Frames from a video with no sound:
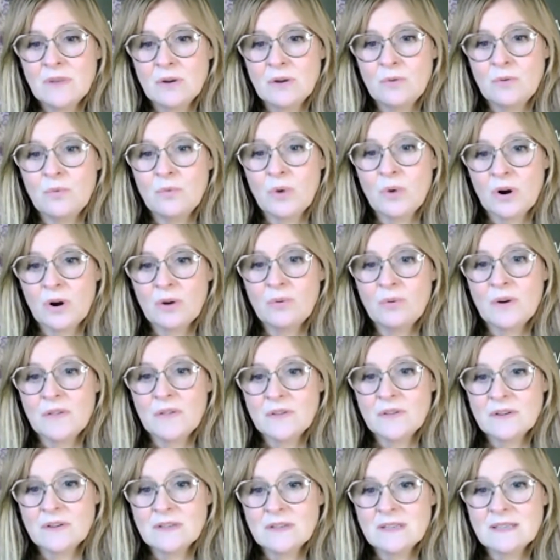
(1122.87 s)
work
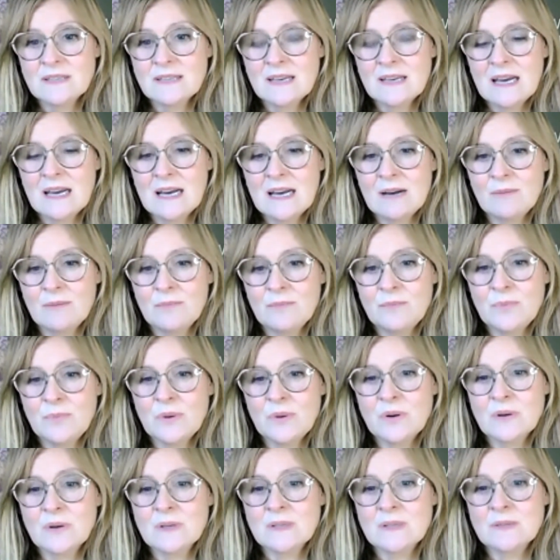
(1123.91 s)
with us,
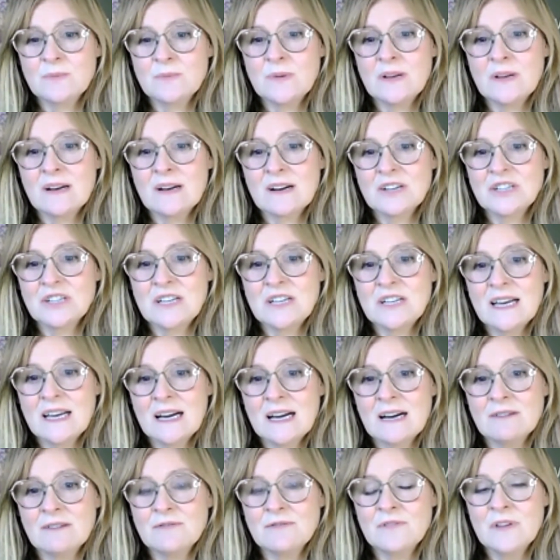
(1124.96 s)
because we actually
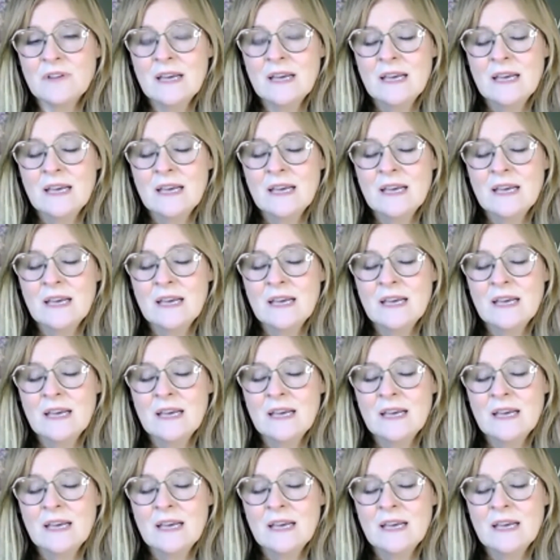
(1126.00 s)
have